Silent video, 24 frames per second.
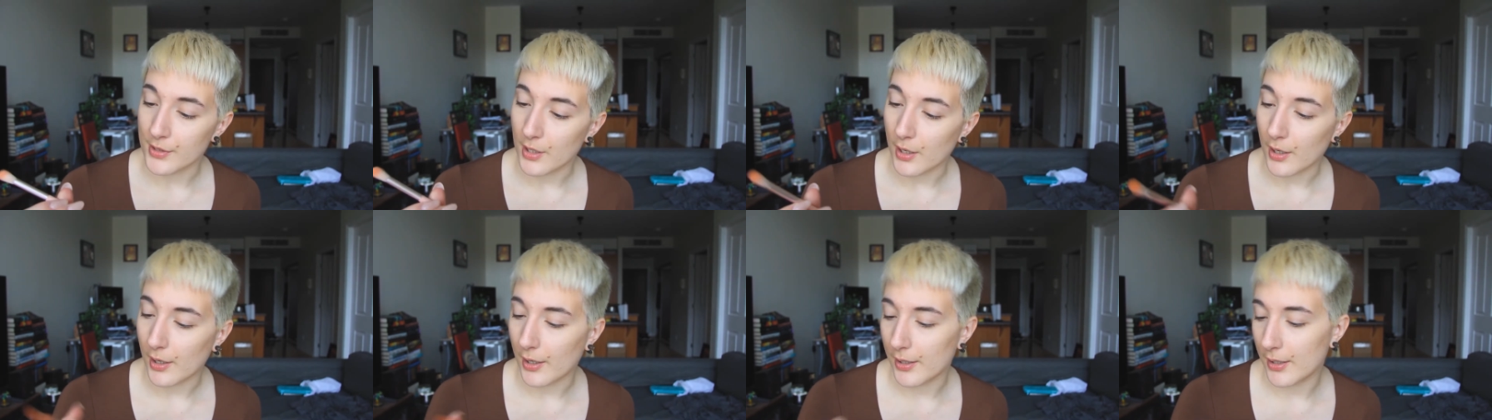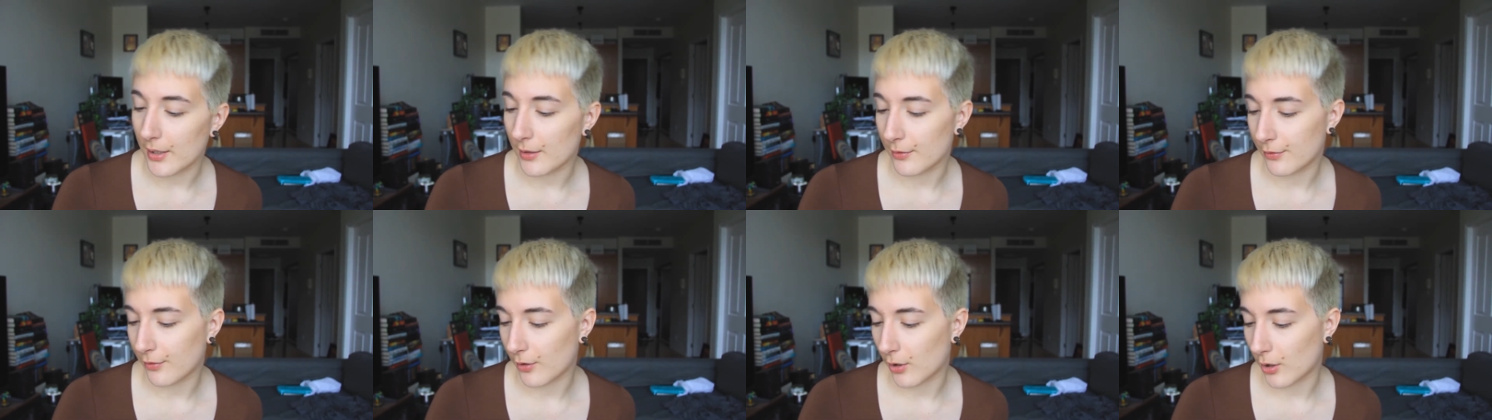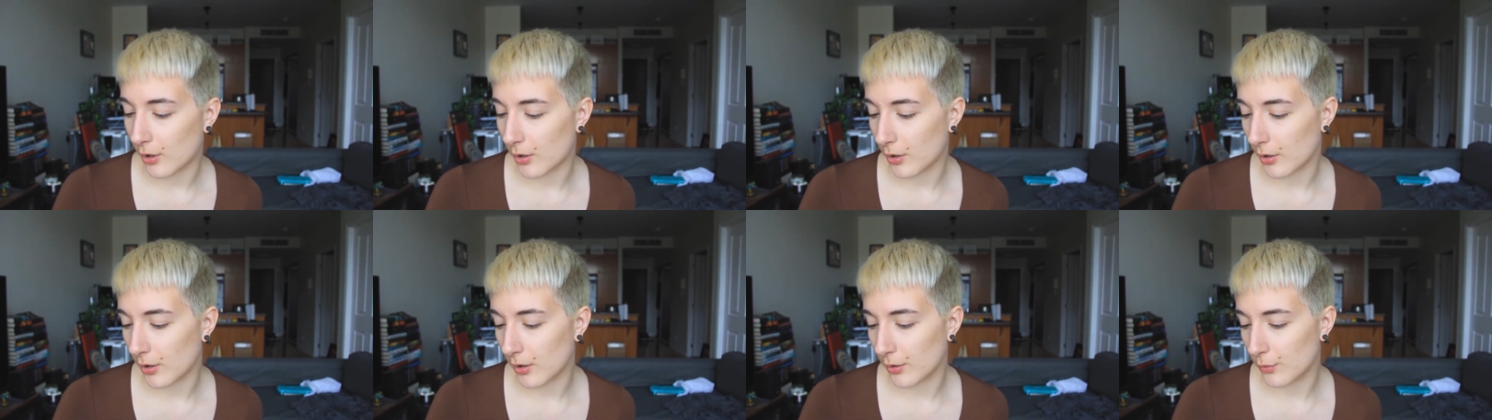Eye
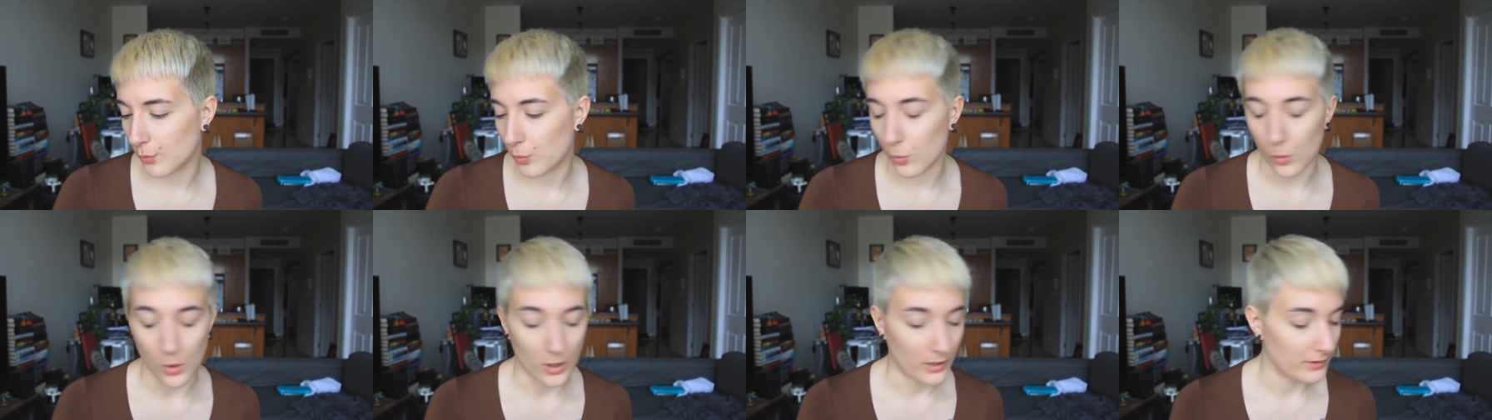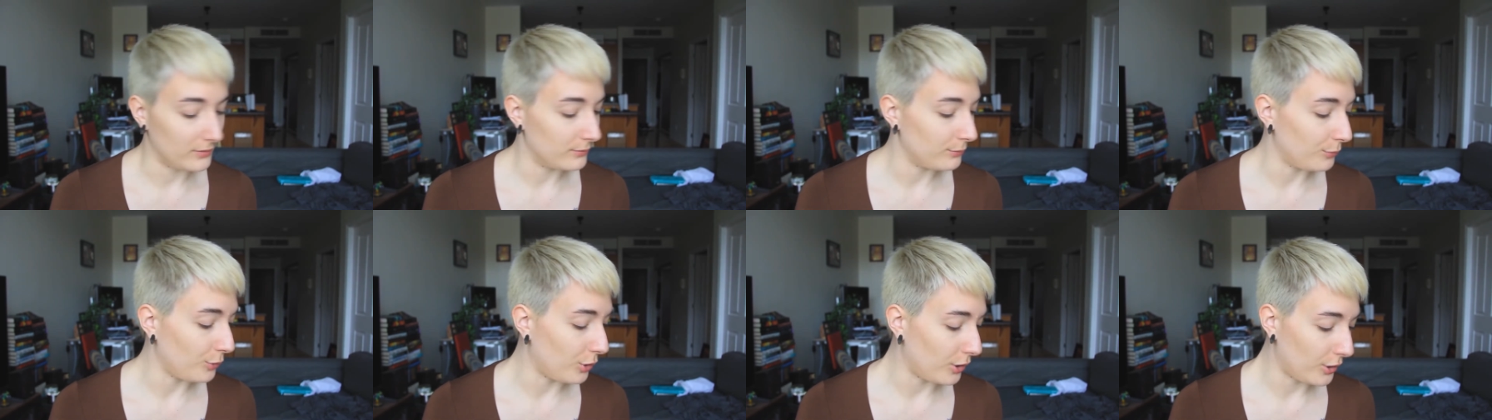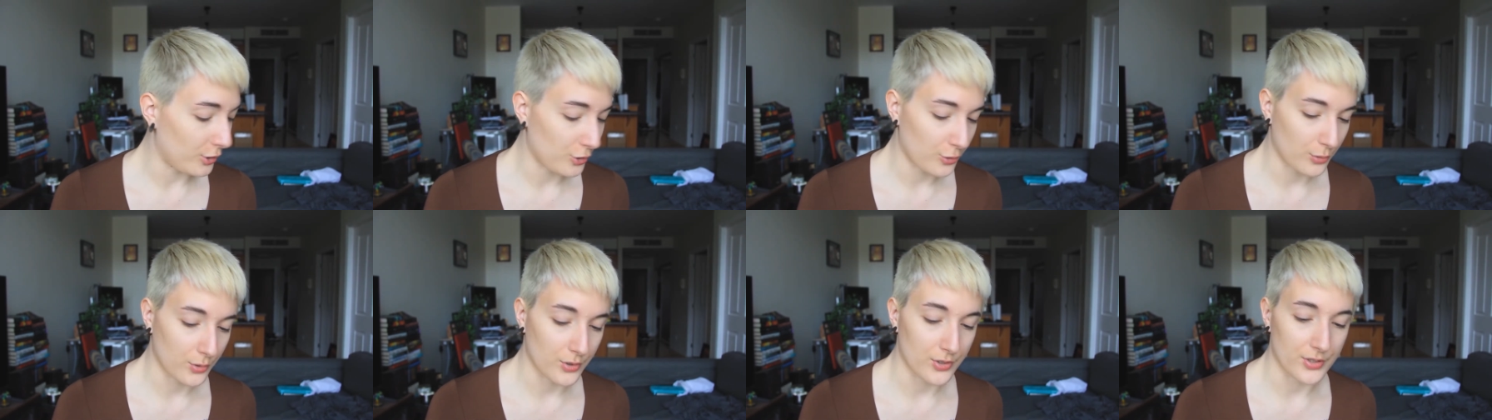FR1
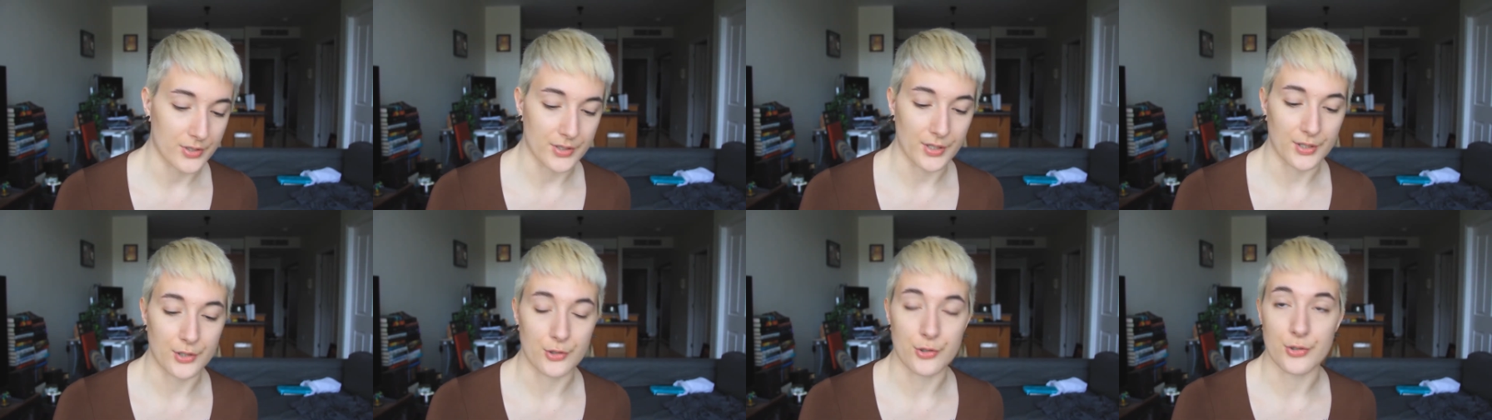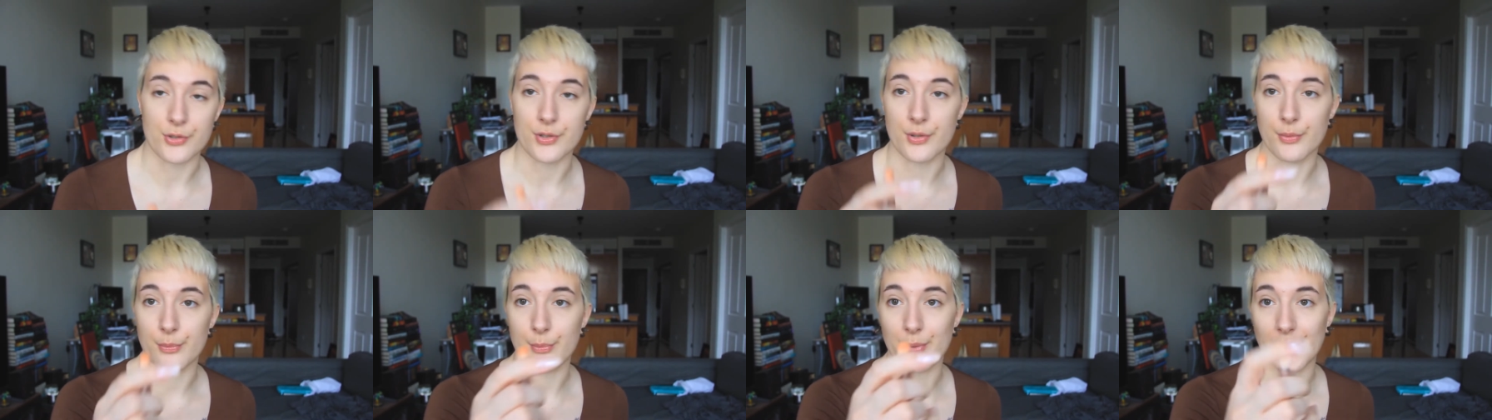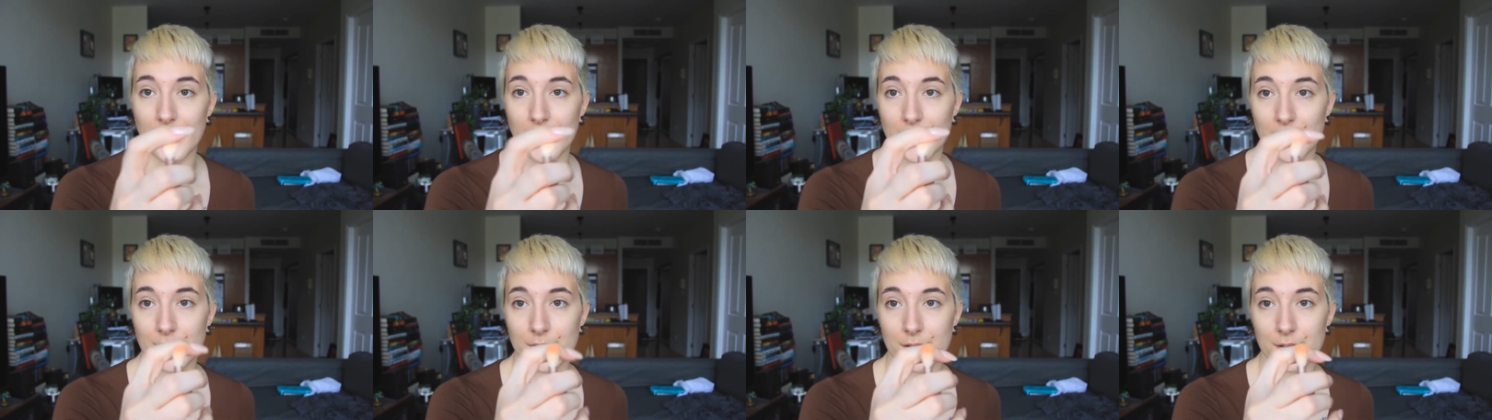brush, which is like just a
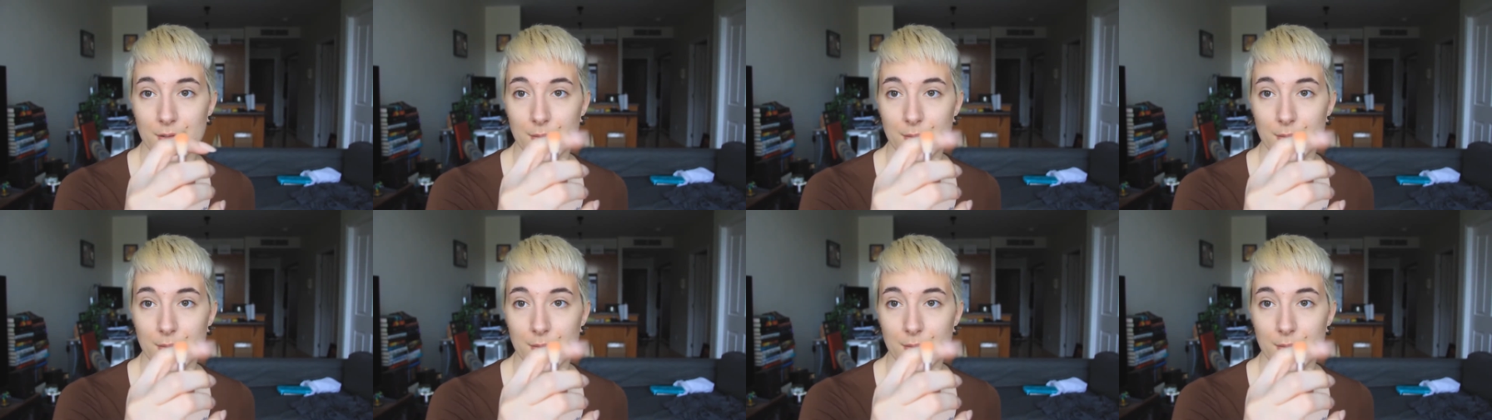big,